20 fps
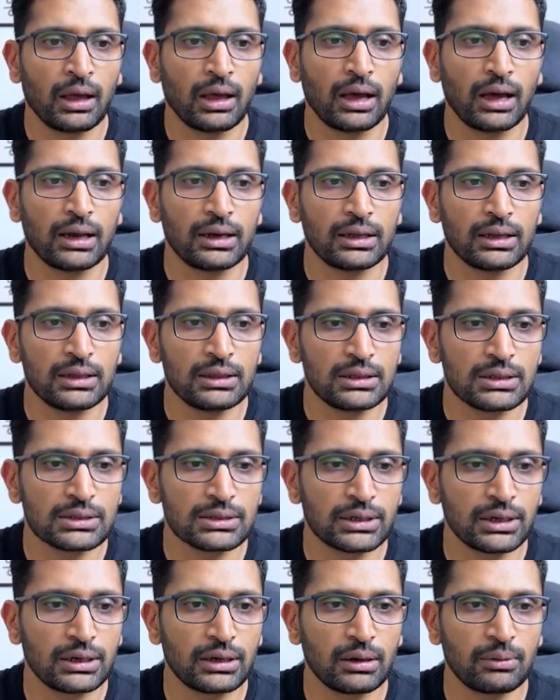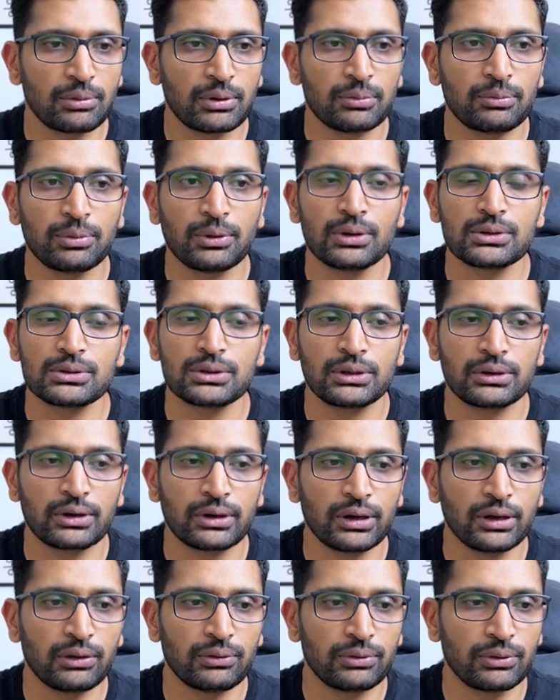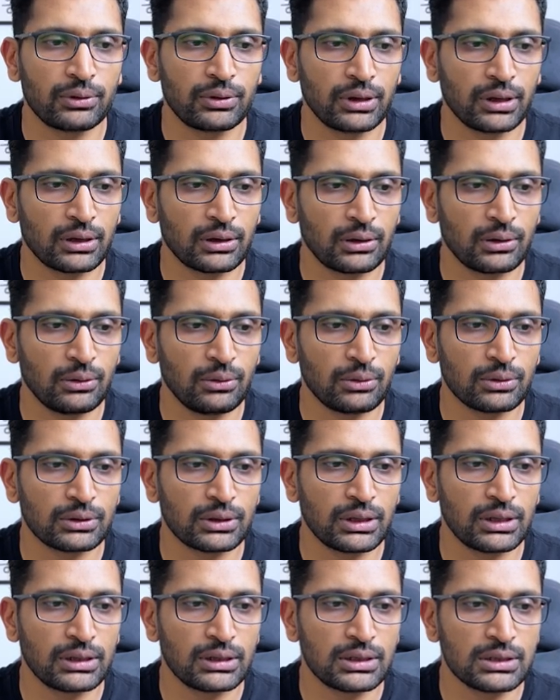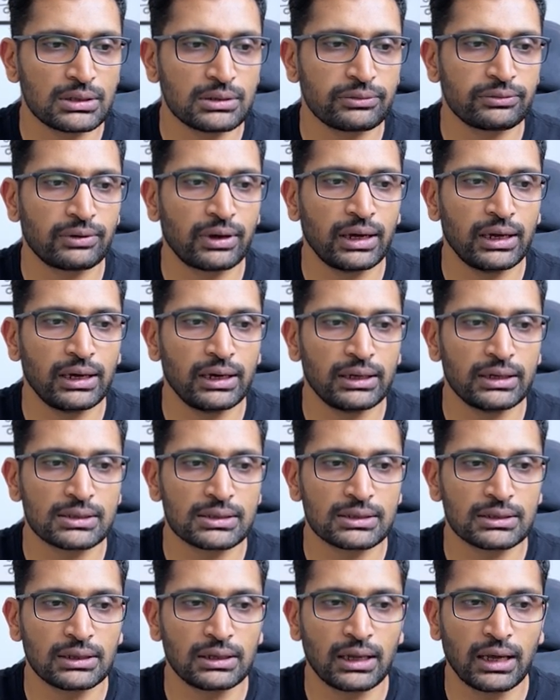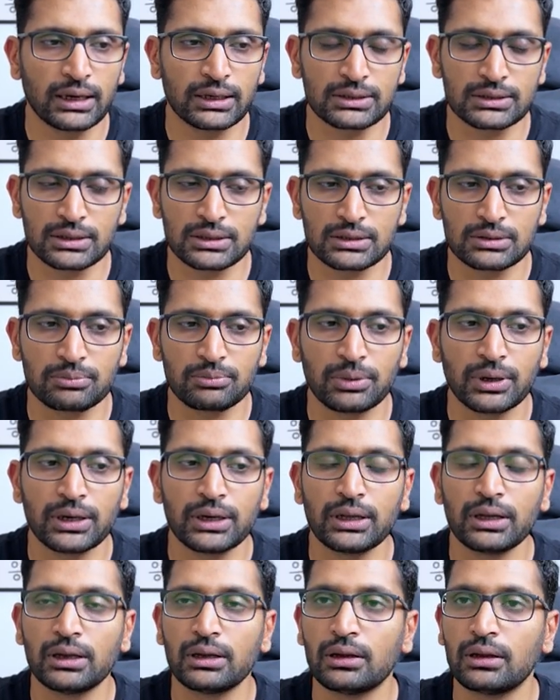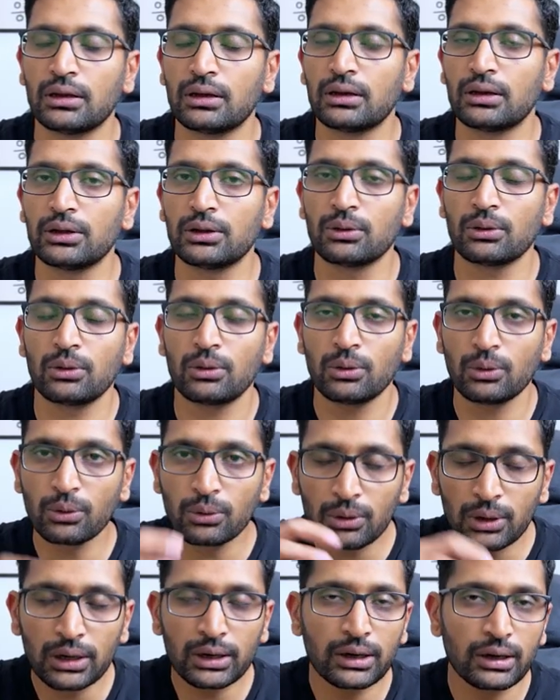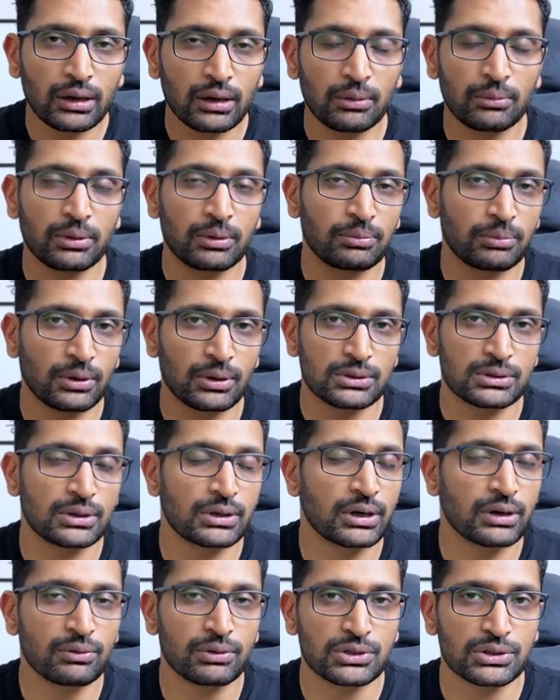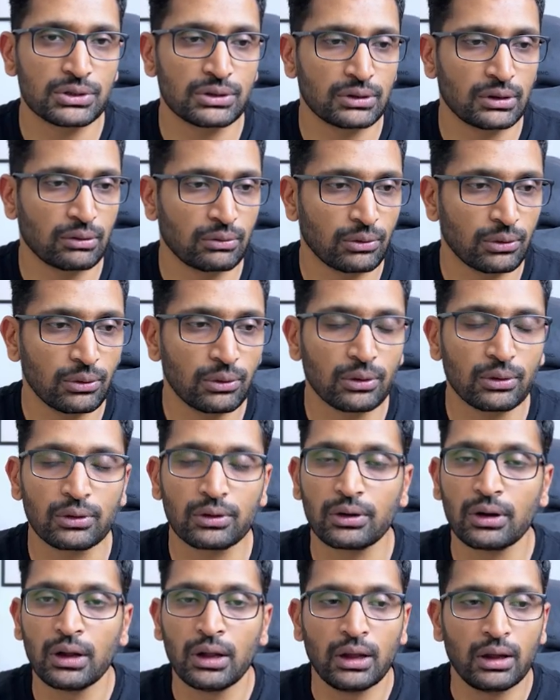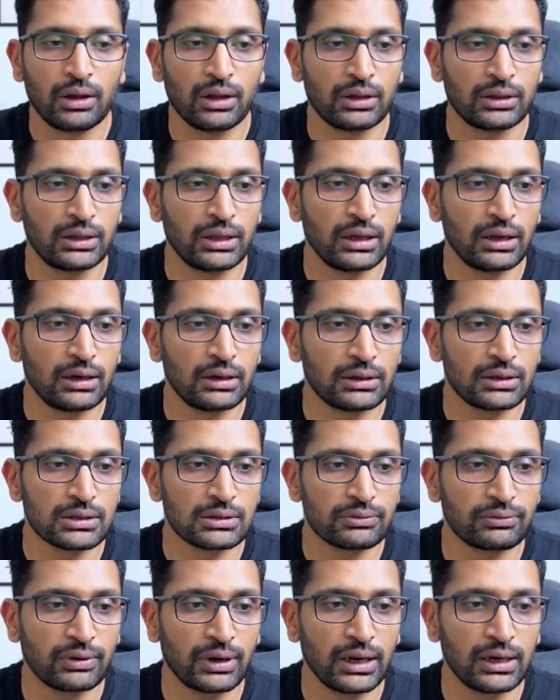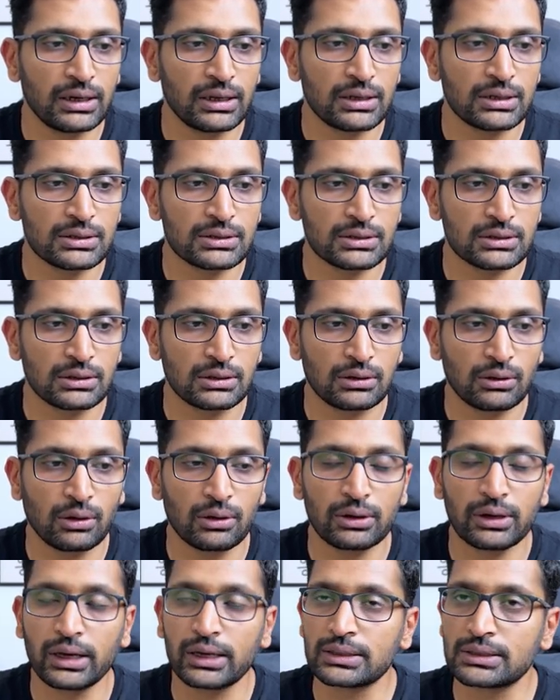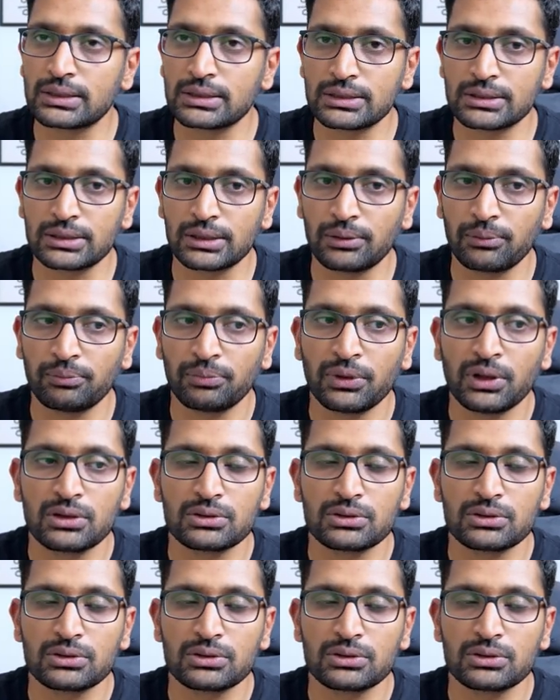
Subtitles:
And in this GitHub repository, if you take a look, then this file still exists. But in your local GitHub repository, which you have cloned, there this file is not existing.